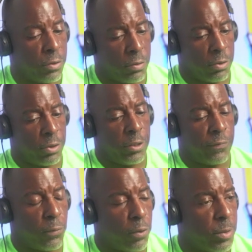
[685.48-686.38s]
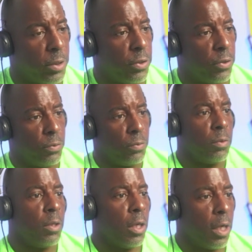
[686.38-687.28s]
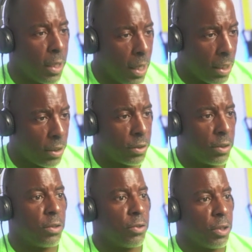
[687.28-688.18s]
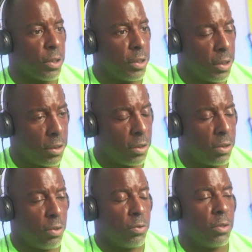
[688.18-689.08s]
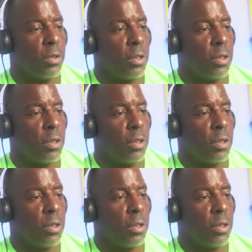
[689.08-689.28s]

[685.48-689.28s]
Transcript: transformed into a college strength conditioning coach